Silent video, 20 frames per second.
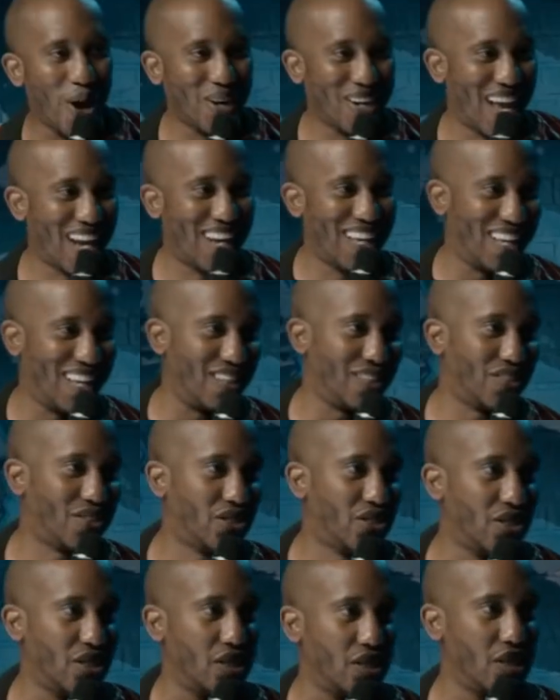hard that is?
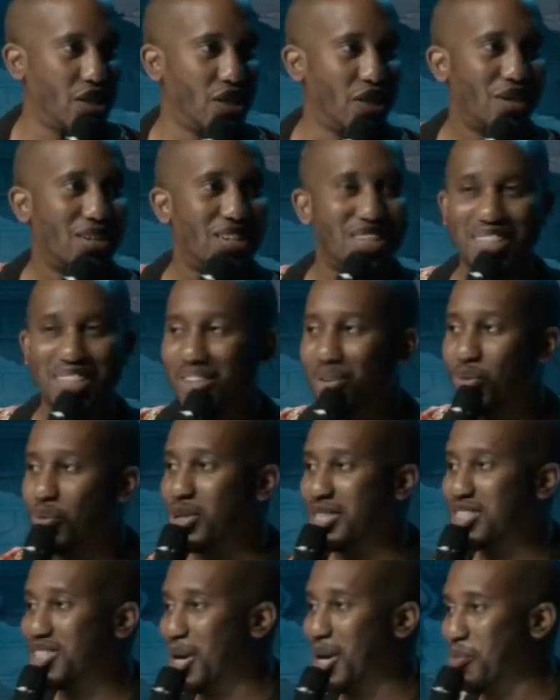
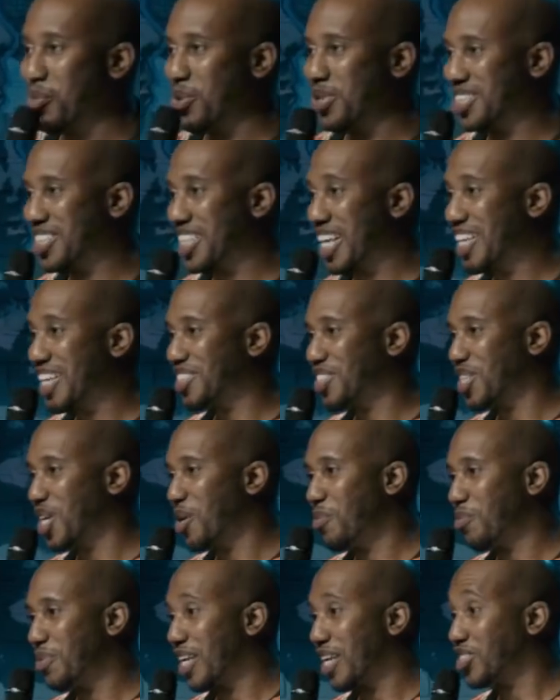When someone says
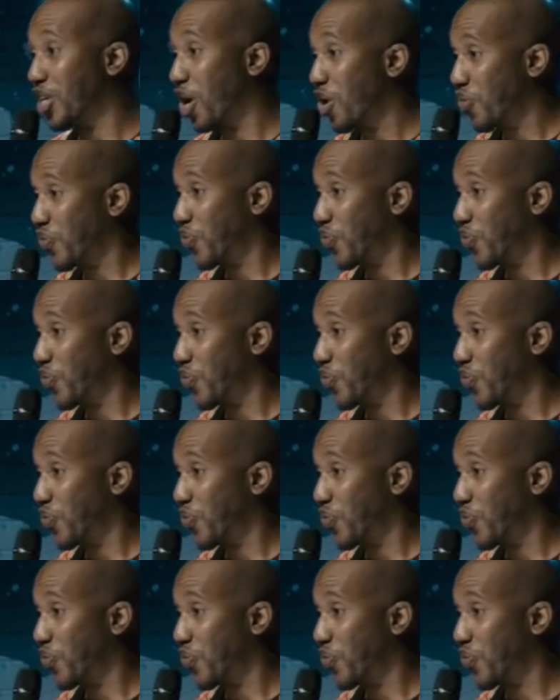something that's